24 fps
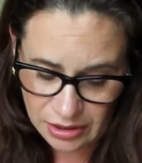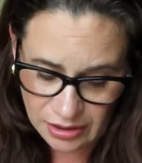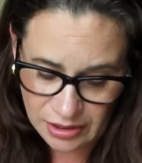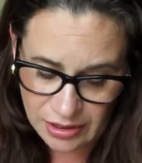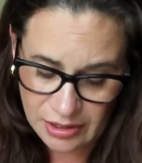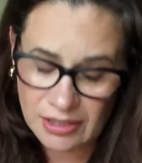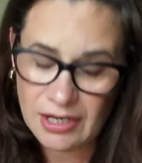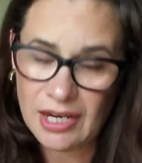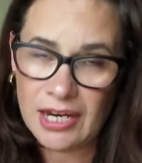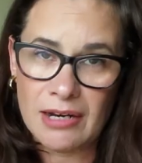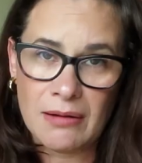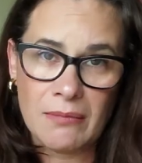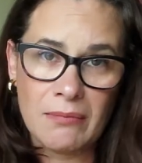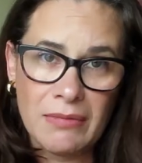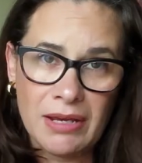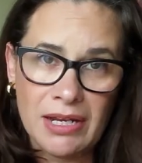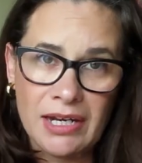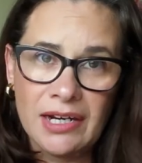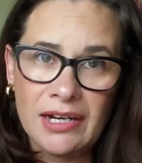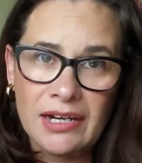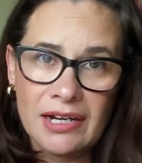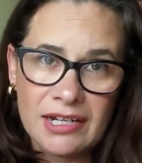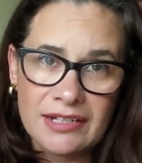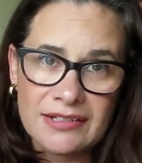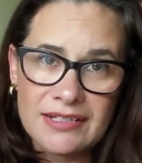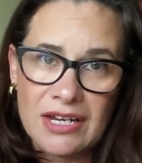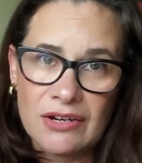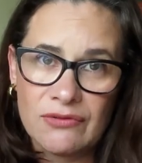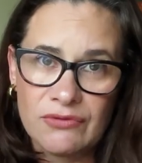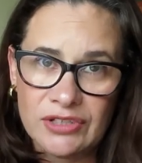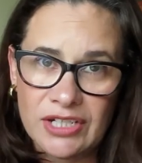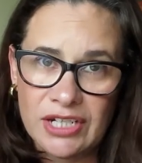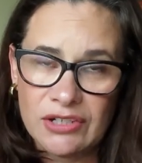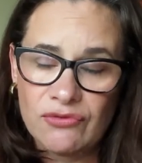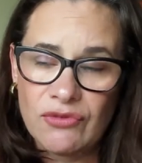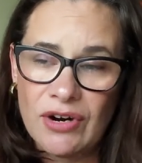in, in a minute, because
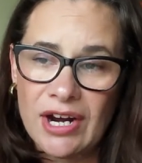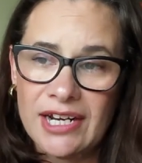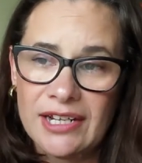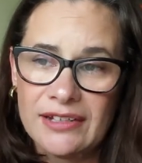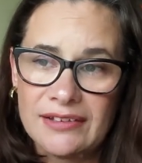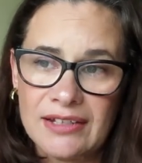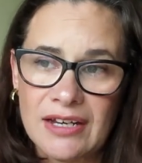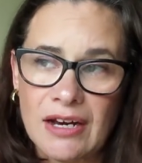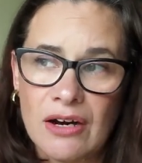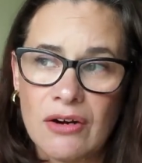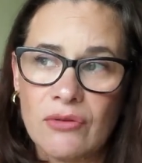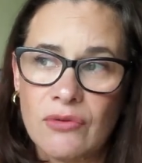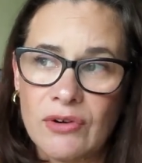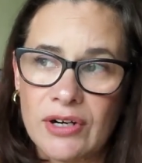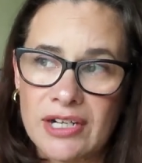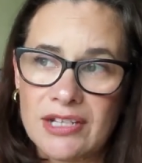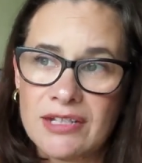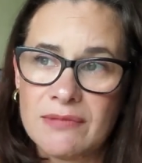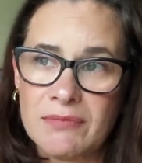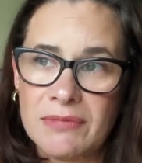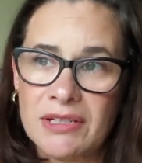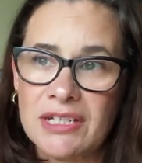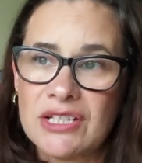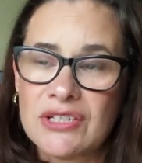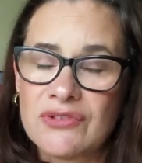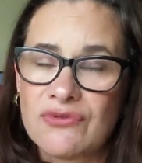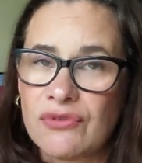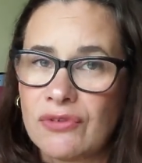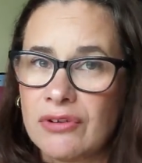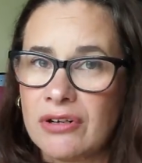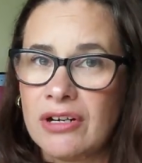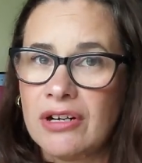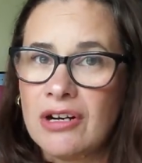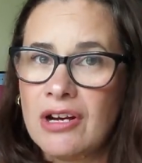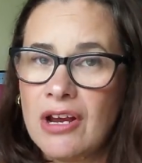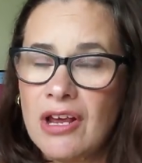I did write it down, what it means
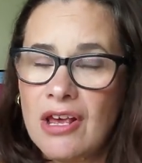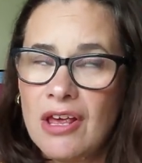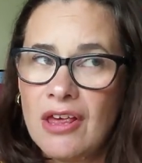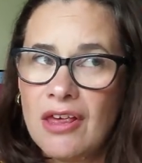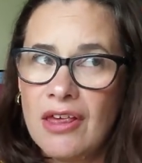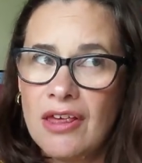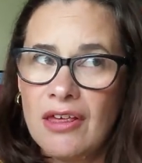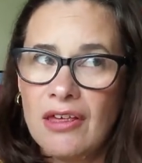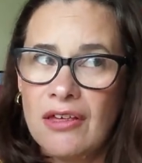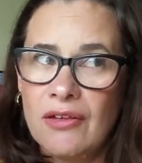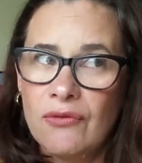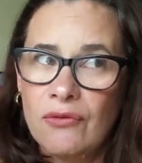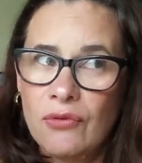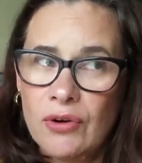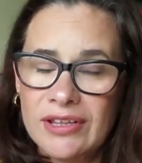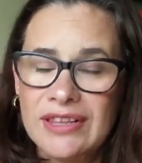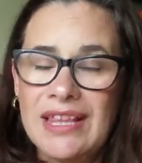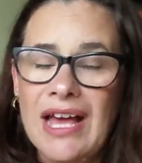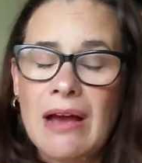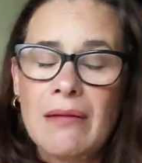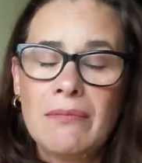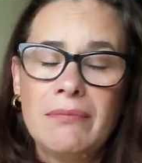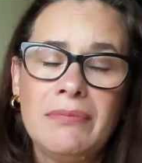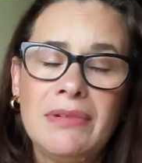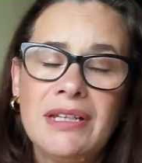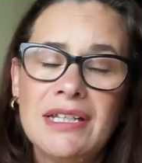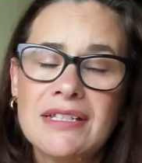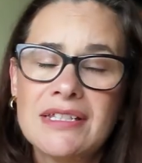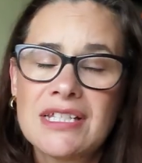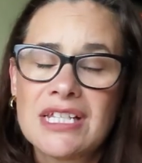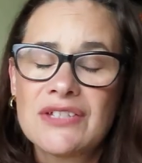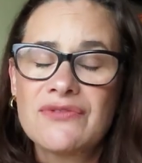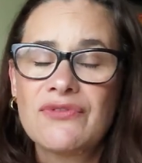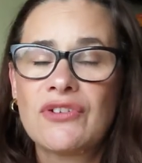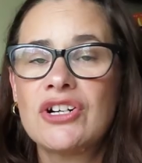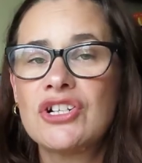for, what that
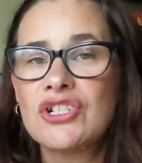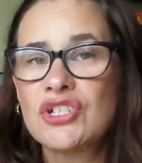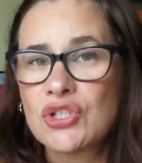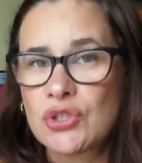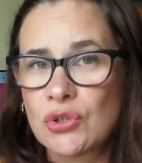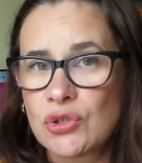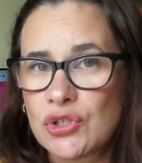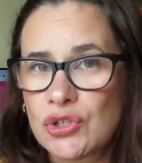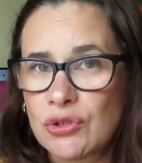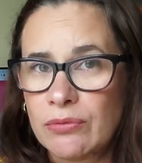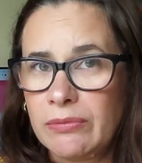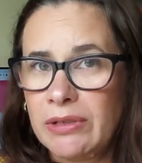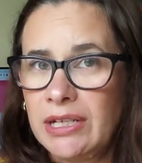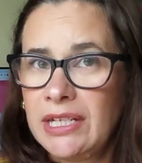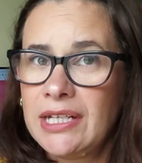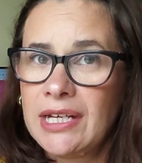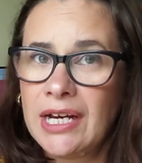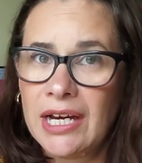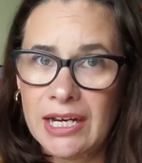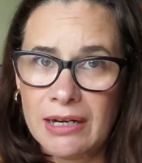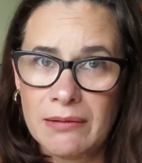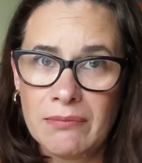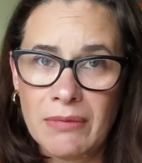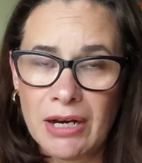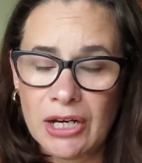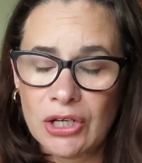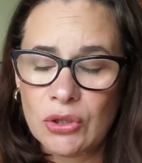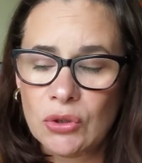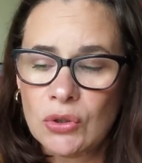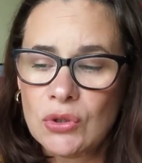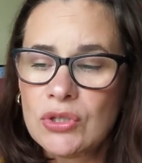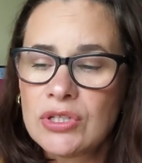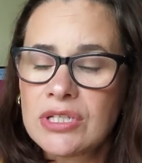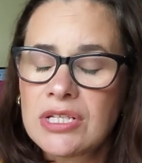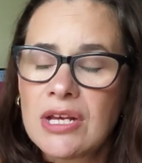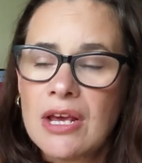means as far as social media and my
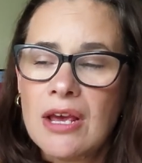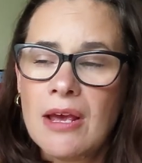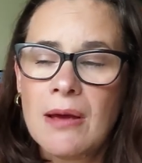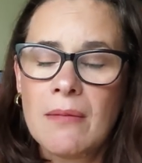goals.